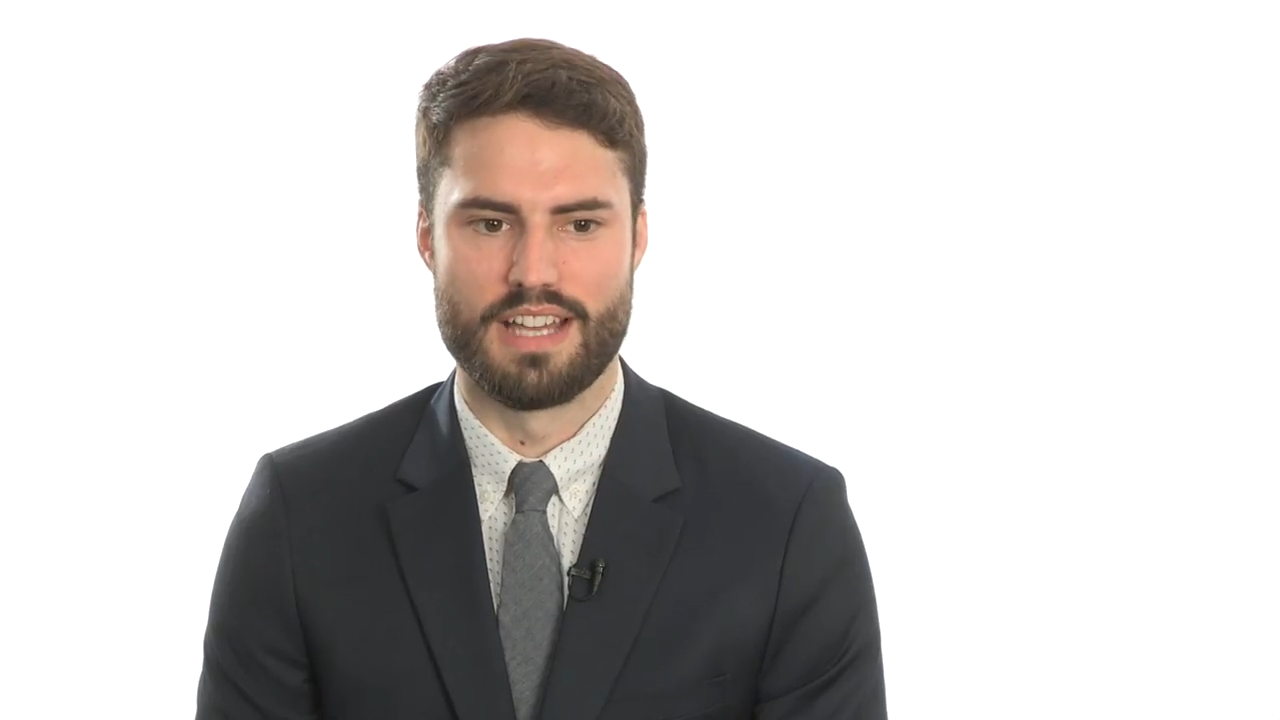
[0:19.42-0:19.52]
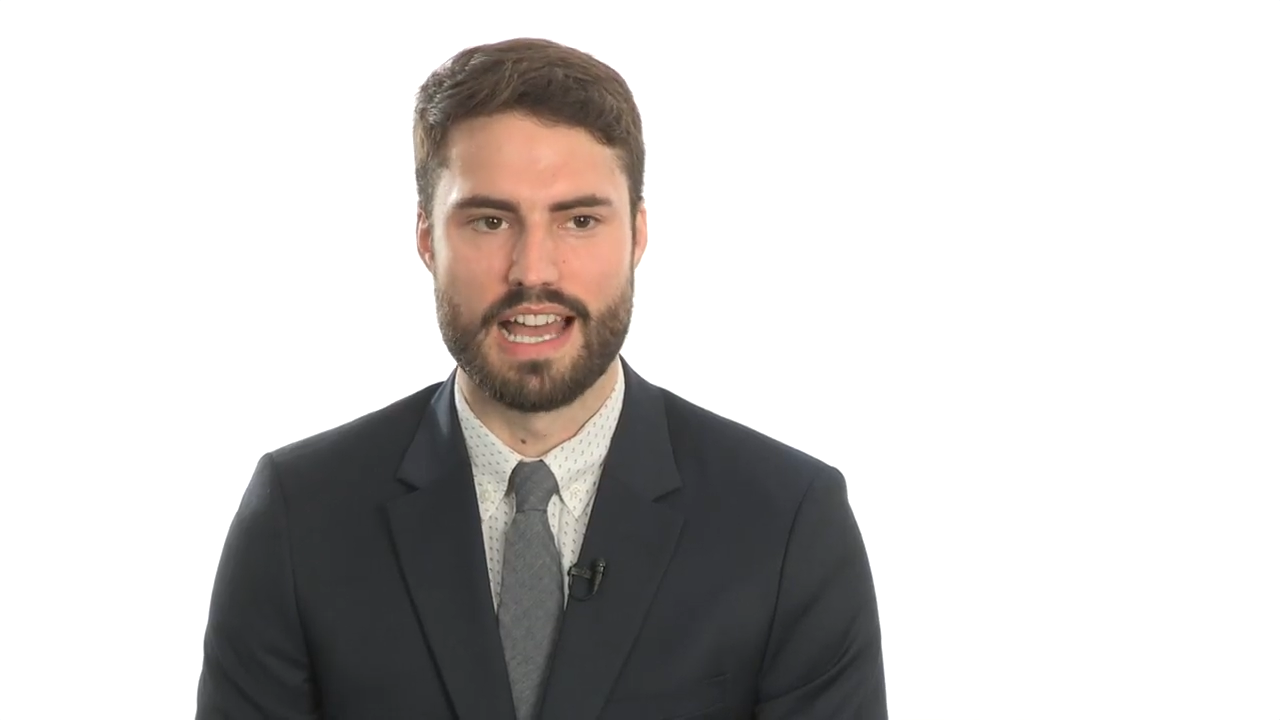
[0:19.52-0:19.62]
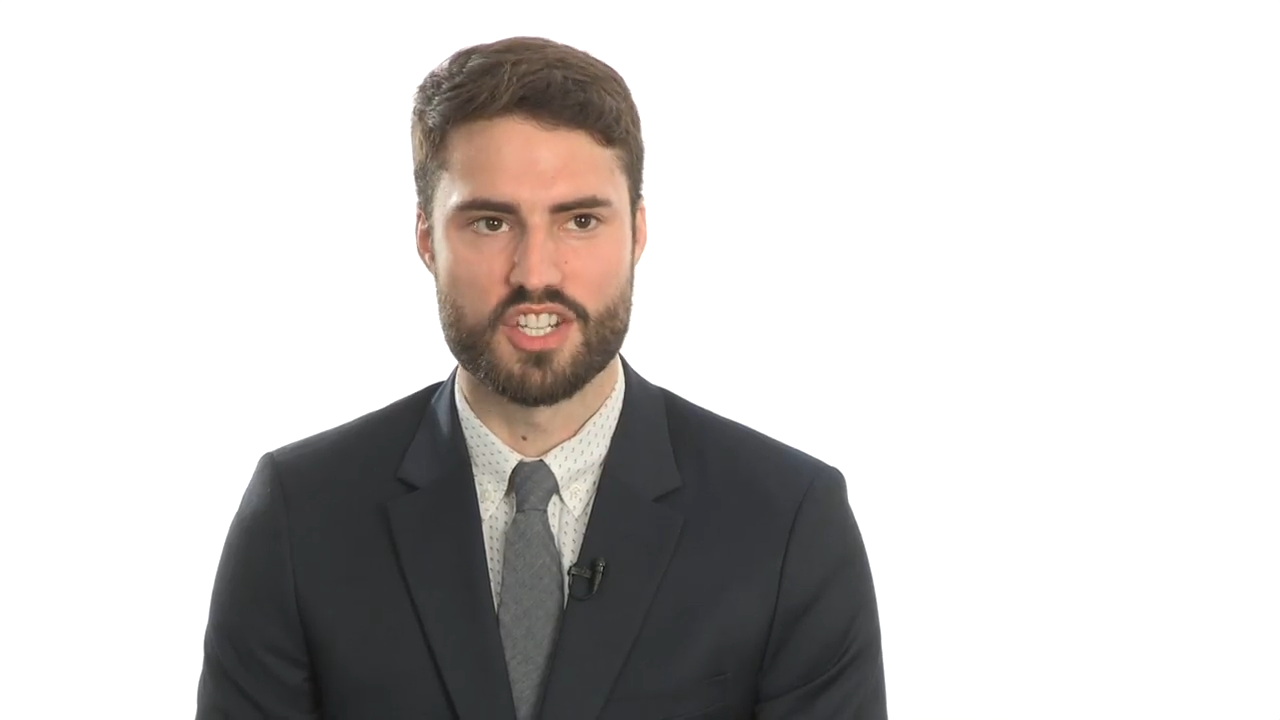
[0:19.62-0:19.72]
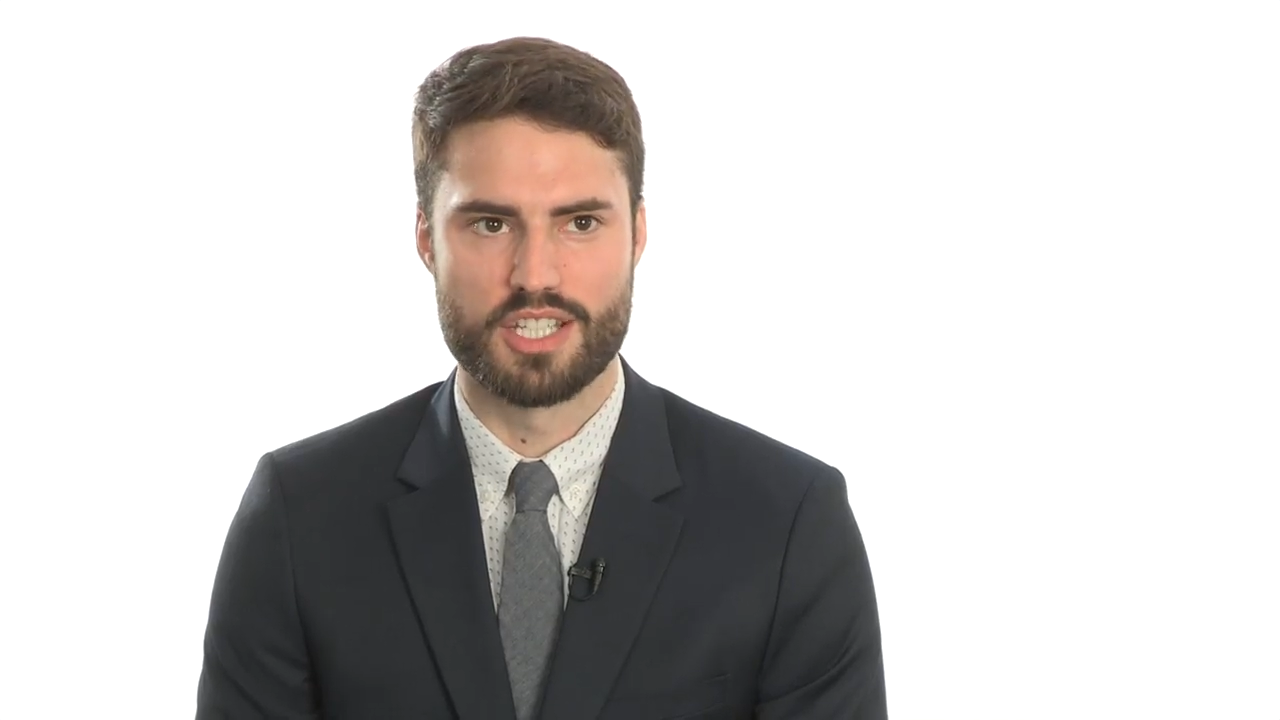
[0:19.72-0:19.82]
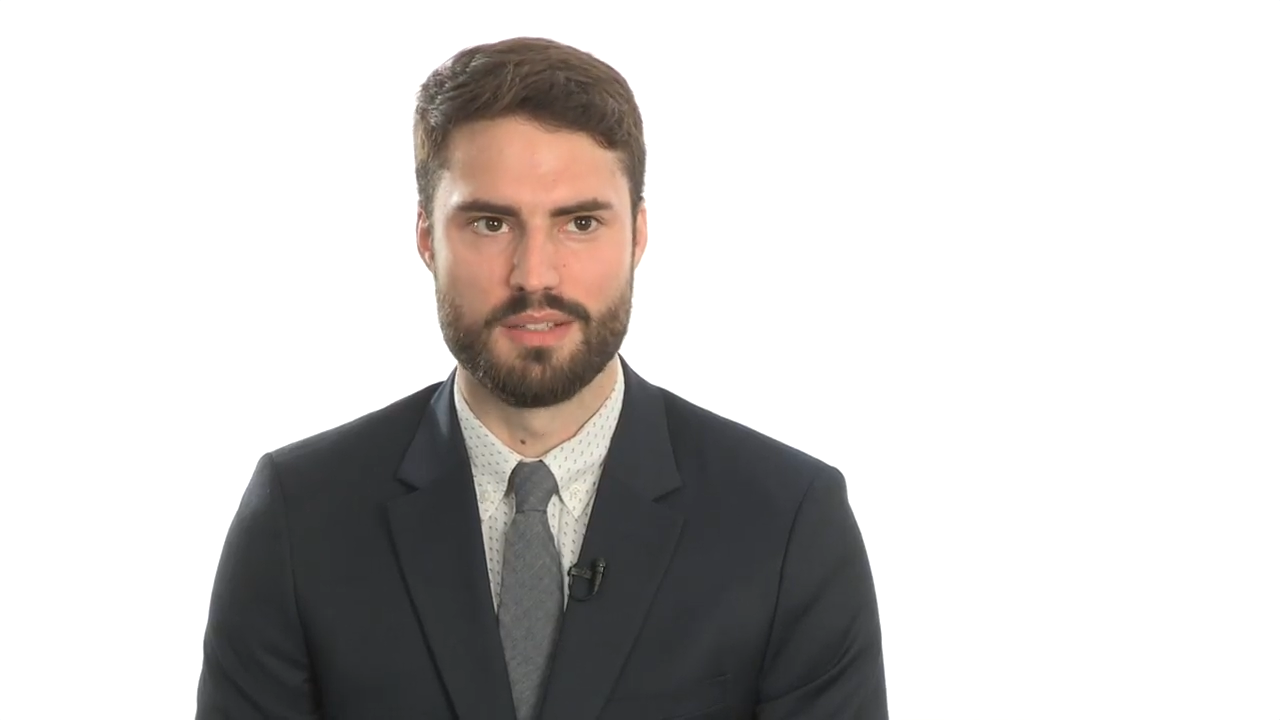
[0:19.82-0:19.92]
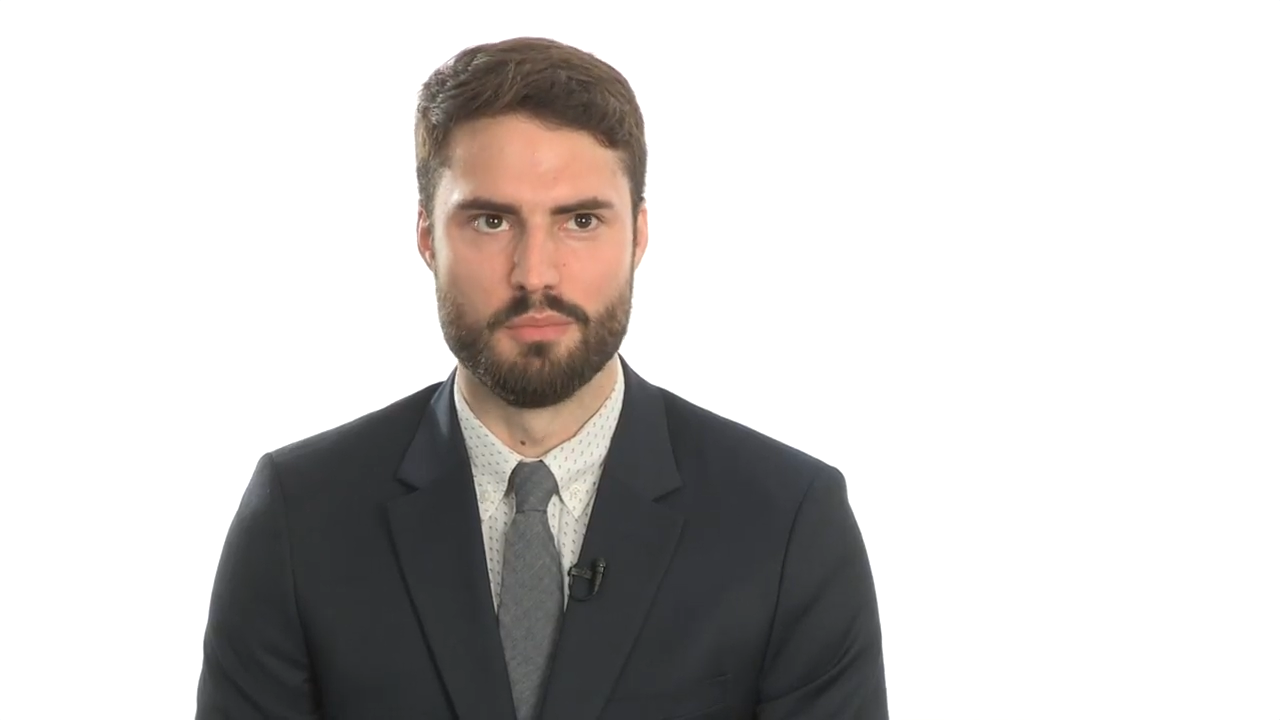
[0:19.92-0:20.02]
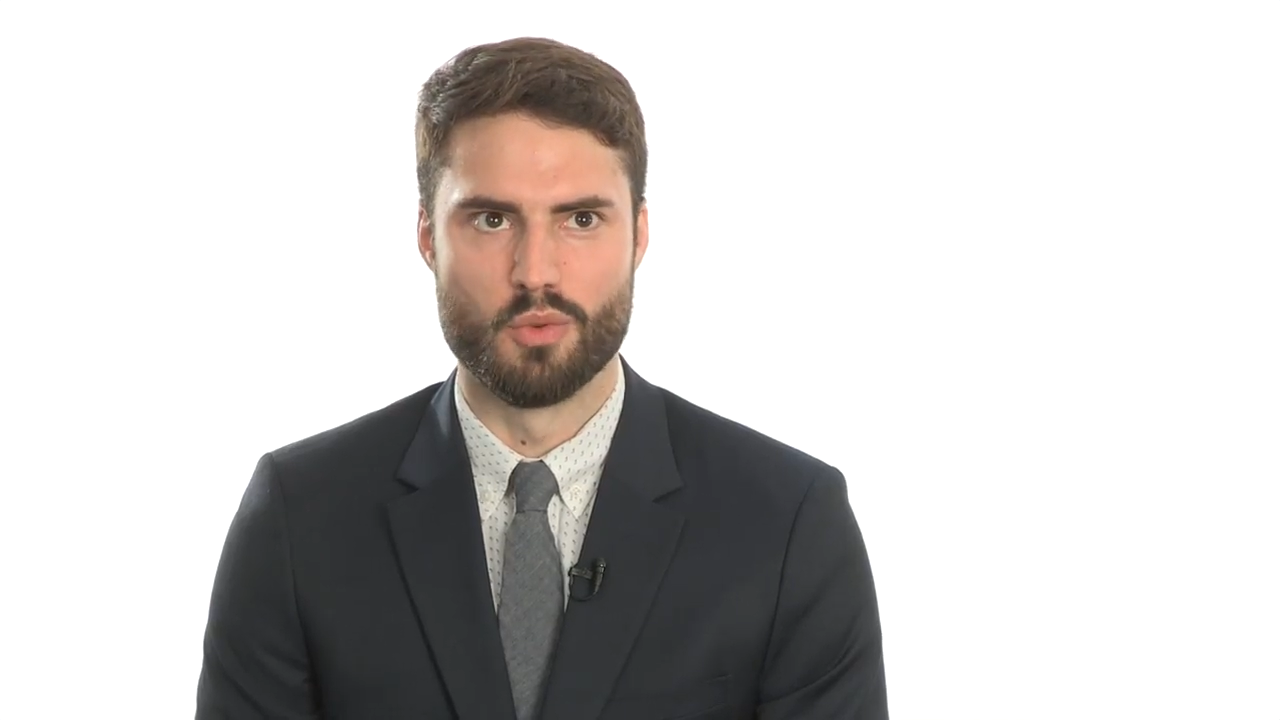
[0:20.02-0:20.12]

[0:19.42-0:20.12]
actually